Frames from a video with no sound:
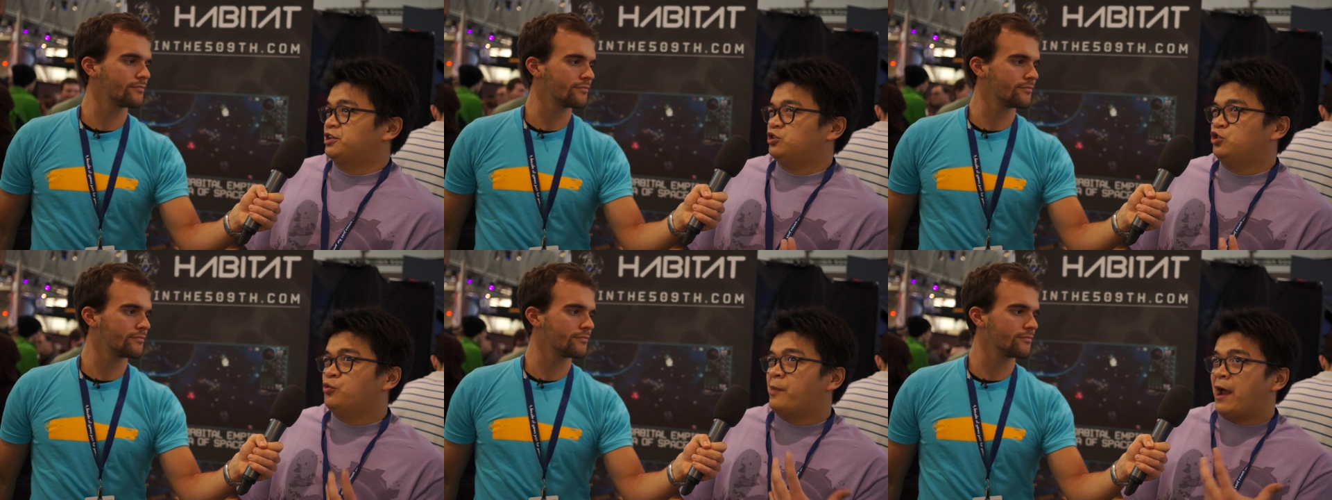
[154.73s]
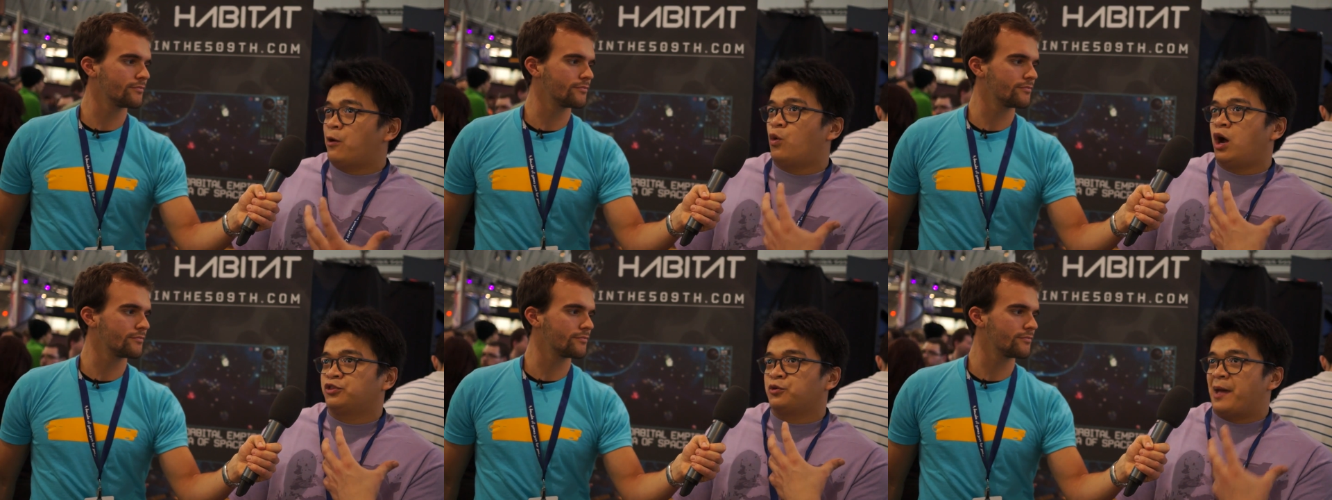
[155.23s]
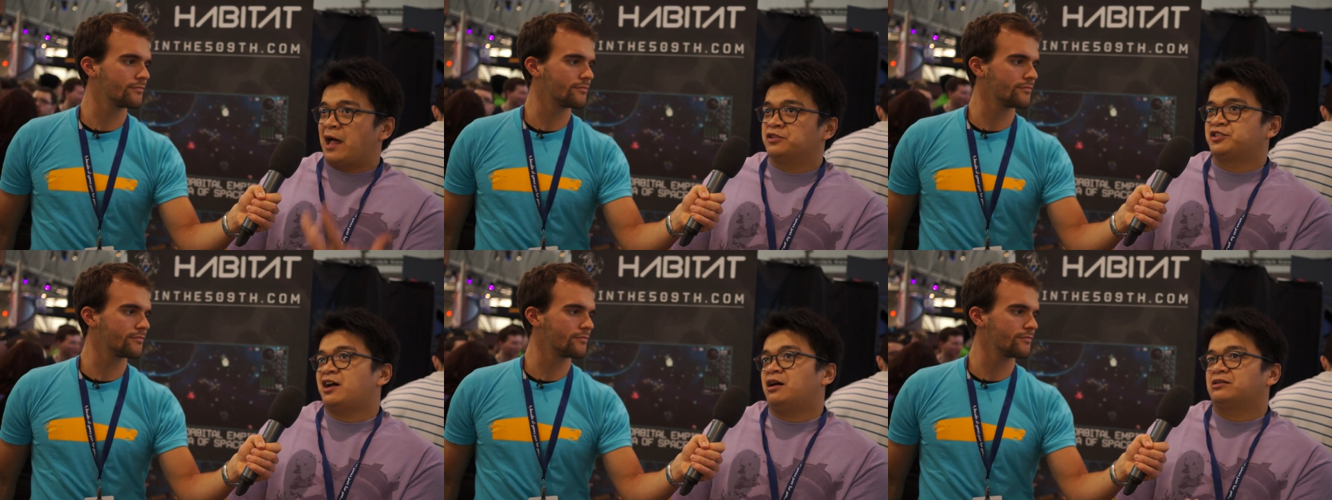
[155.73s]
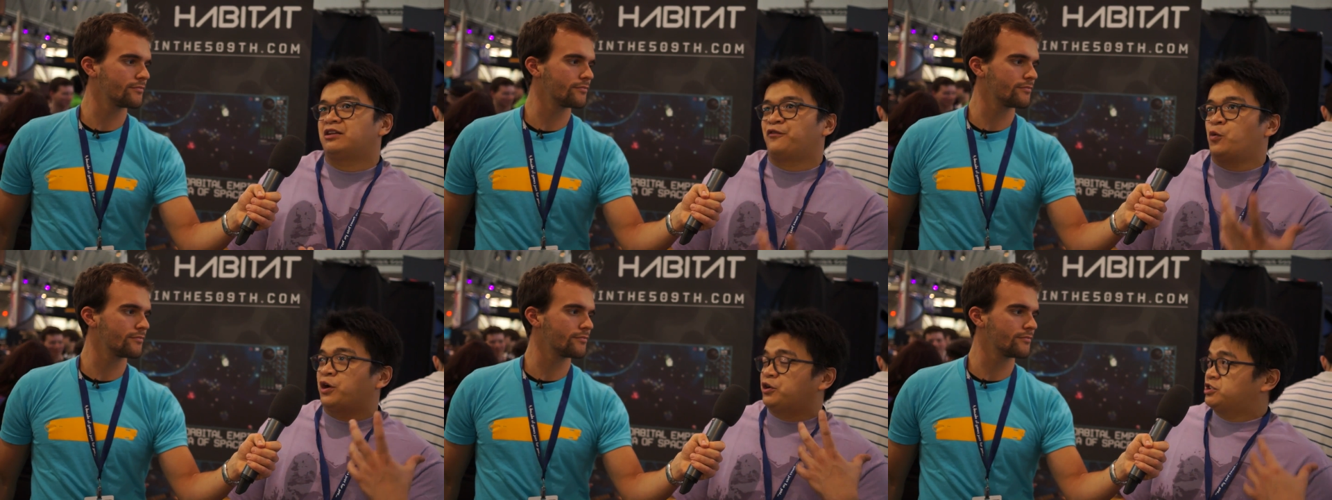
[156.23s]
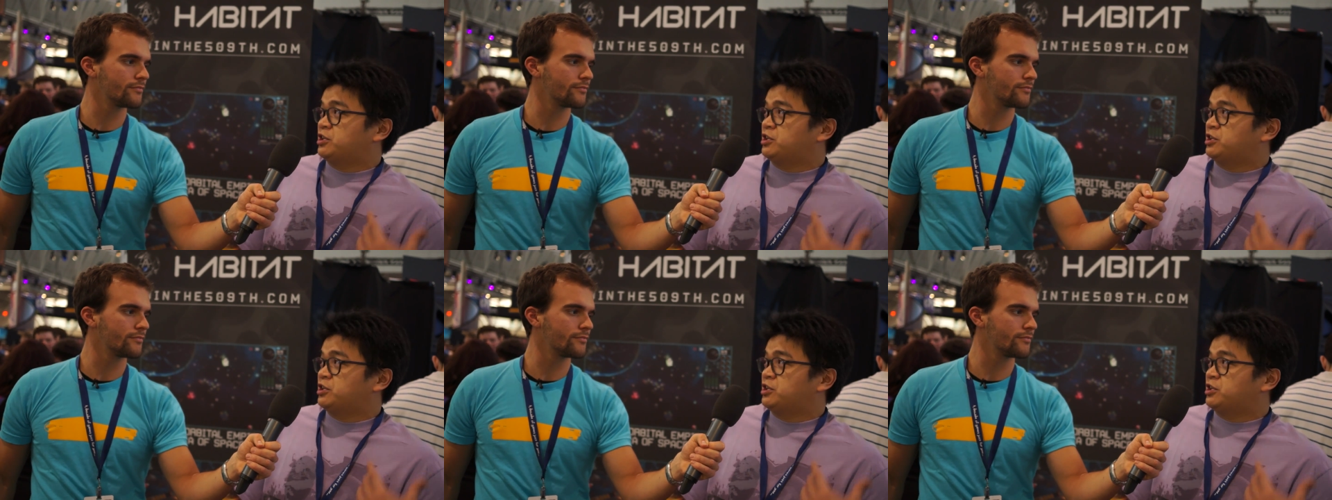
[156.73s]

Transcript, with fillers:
Speaker 1: that you might want to balance out if you want your